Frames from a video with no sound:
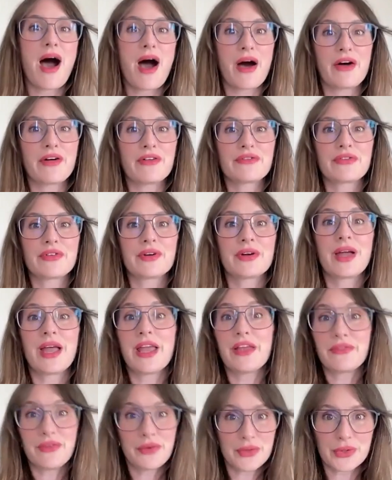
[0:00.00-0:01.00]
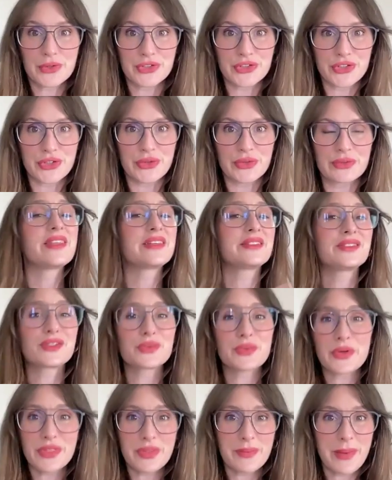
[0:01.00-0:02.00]
of a photo shoot. This
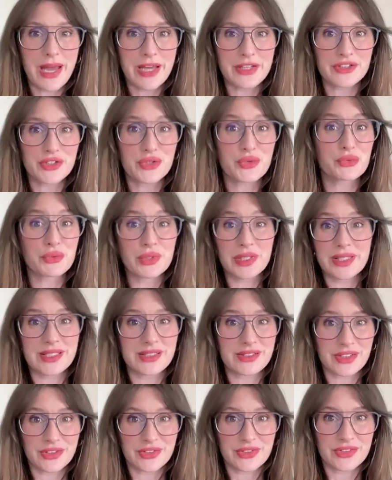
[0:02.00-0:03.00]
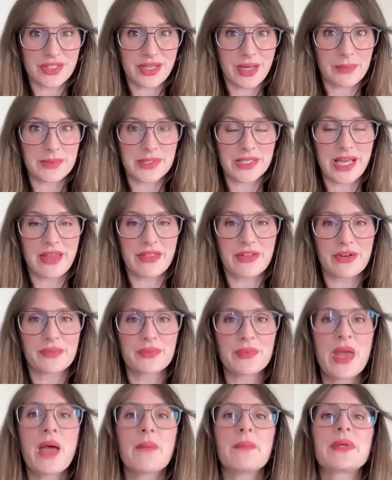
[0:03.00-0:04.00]
is where the magic really starts to come
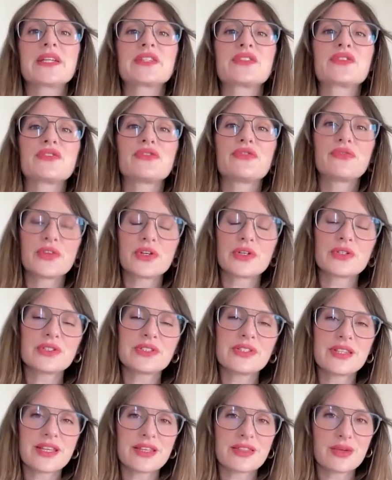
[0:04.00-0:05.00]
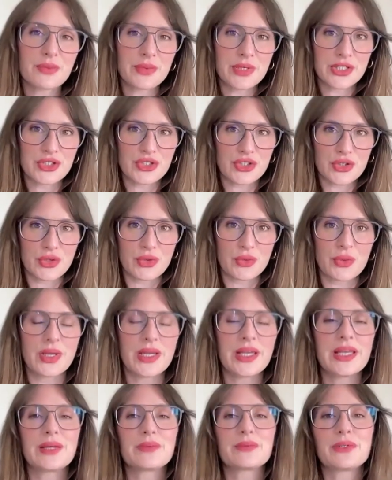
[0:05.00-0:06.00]
together, because the first thing that we do
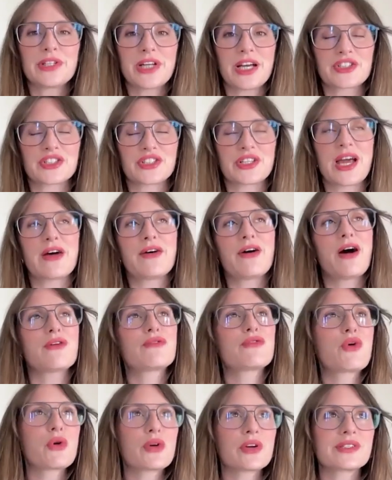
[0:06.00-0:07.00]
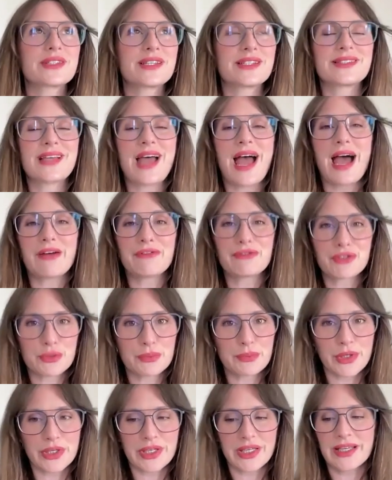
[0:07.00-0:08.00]
in production, of course, it's after
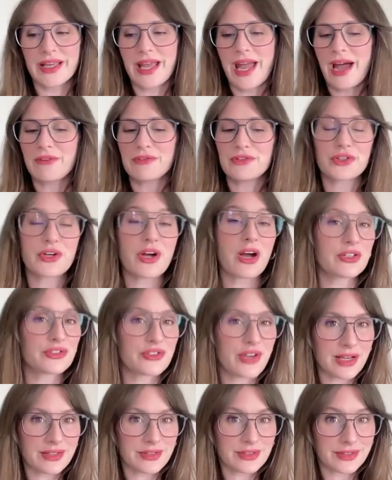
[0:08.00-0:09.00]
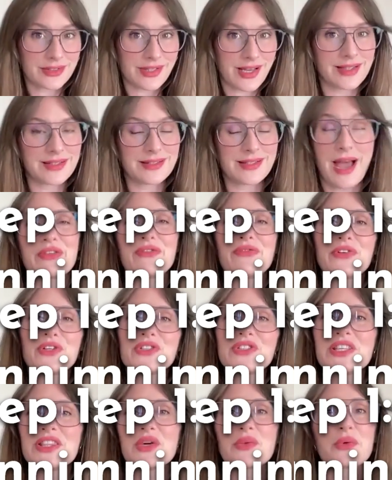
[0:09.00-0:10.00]
booking, after contracts are signed. The
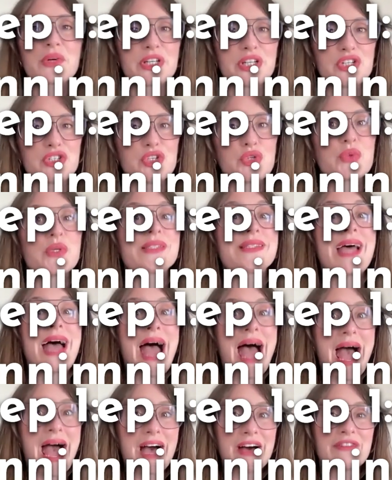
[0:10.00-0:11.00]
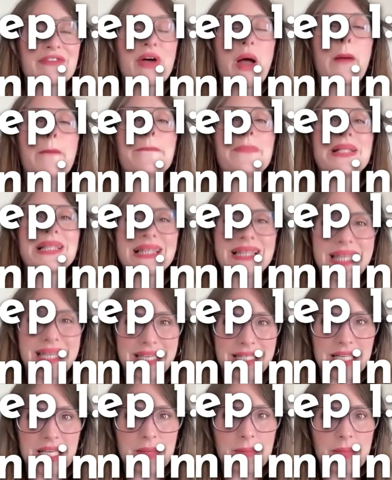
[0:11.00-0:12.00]
first thing that we're going to do is have a
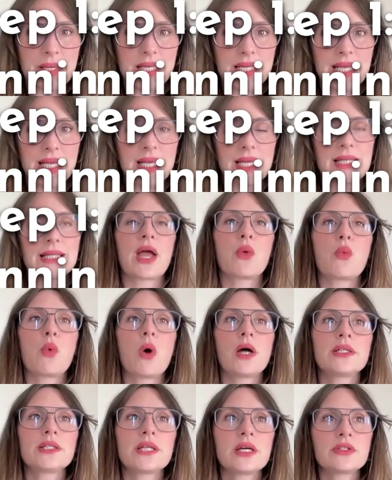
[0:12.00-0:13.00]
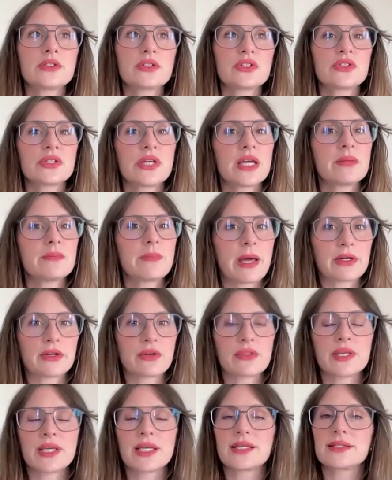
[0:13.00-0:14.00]
planning meeting. I want to understand
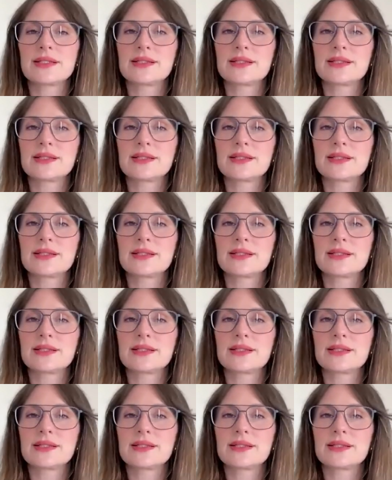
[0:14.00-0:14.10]
better the